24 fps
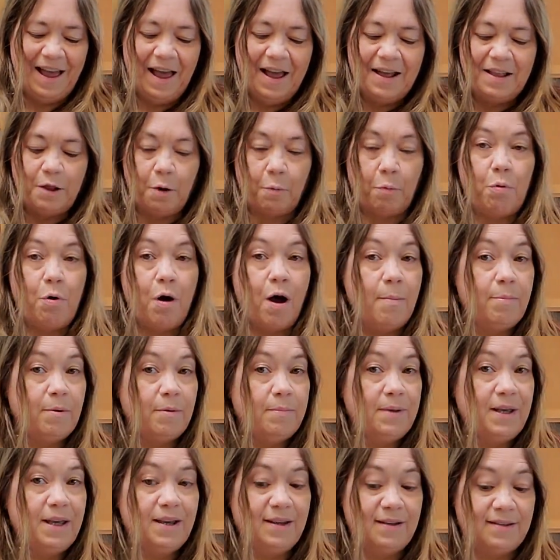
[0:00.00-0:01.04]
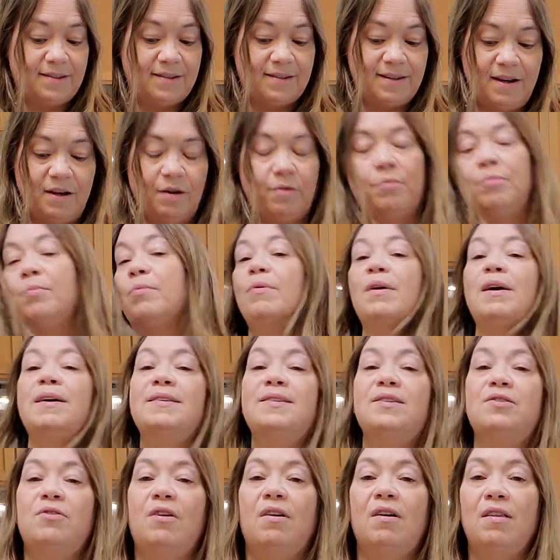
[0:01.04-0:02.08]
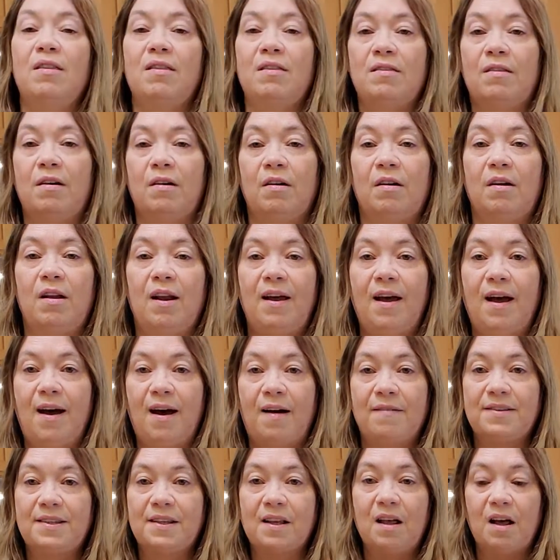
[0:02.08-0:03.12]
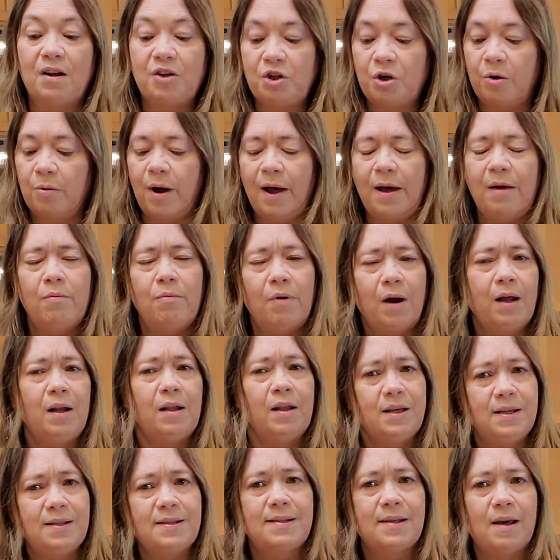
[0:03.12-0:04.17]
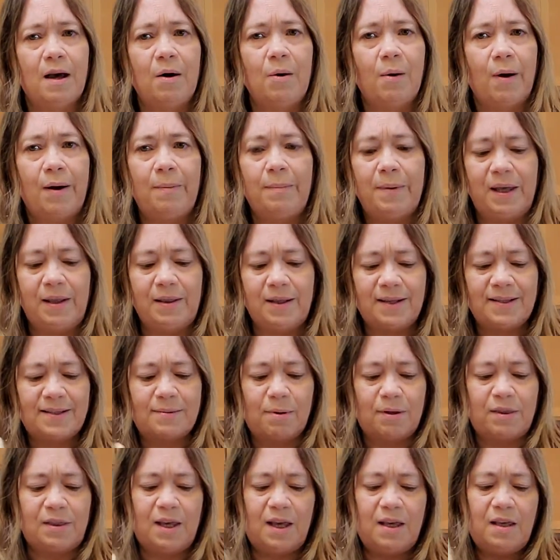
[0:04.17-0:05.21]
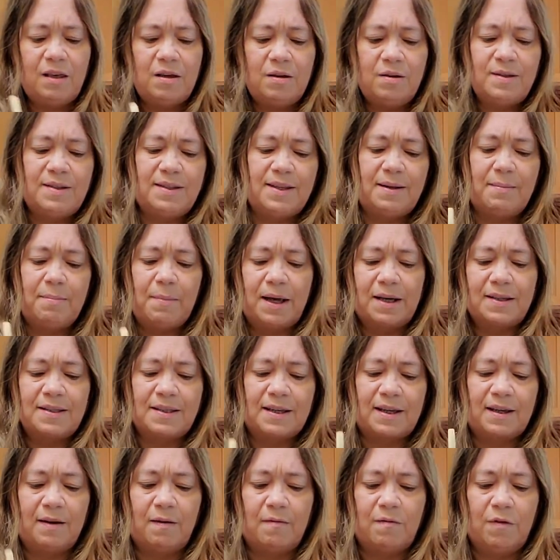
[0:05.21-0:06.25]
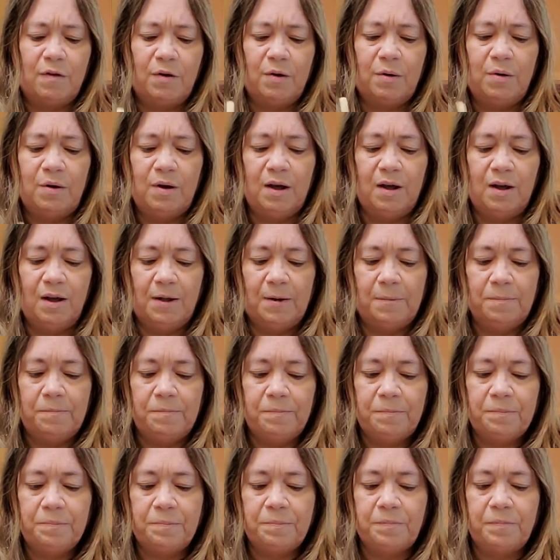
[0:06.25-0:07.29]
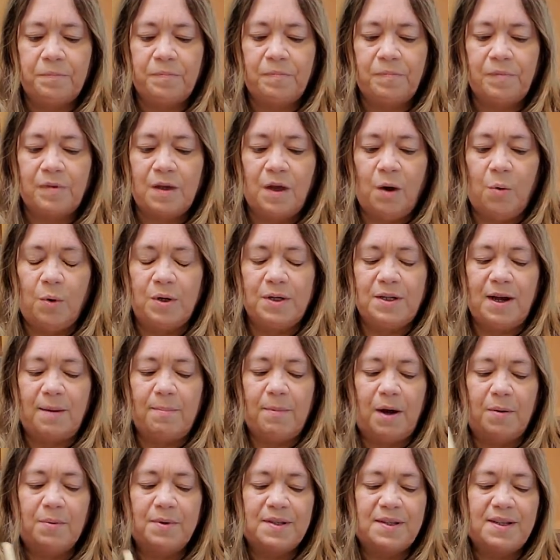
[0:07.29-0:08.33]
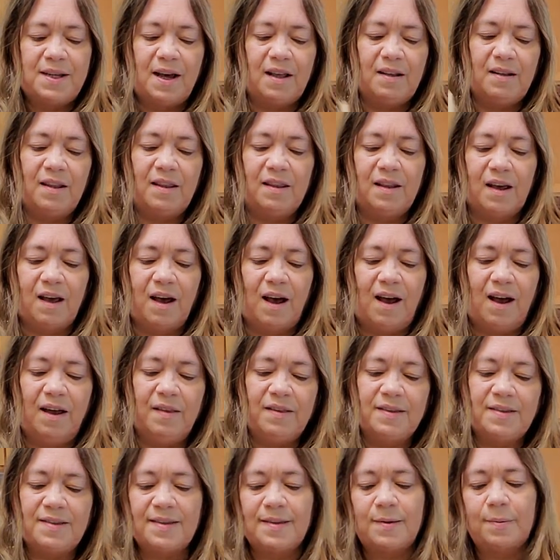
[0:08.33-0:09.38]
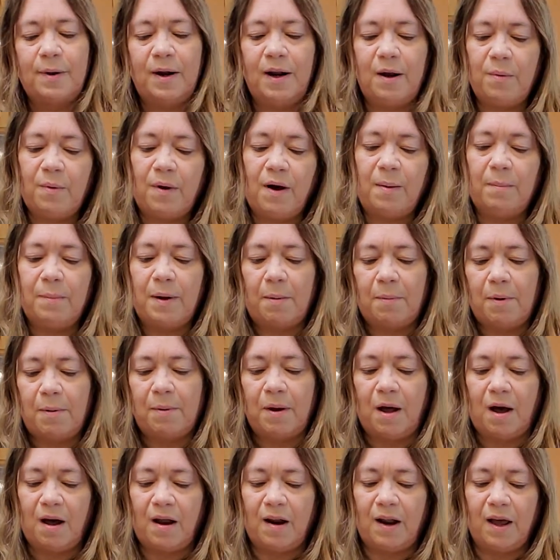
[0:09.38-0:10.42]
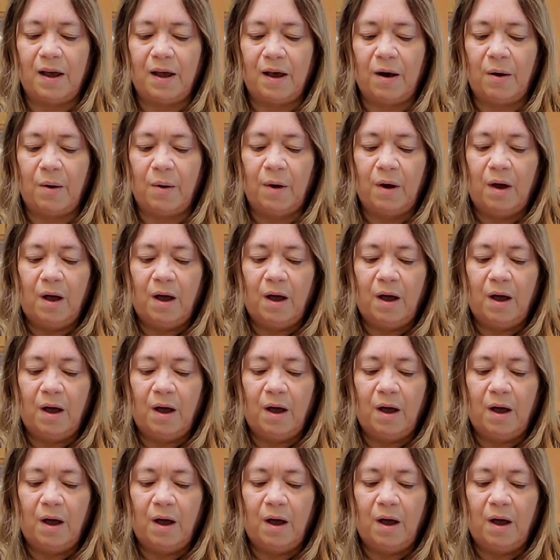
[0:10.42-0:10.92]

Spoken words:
The problem is, in a restaurant, they're going to have cilantro, and rightly so. I mean, that's what they use in Mexican food. One time I was telling the guy, this is what I want, blah, blah, blah, and I go,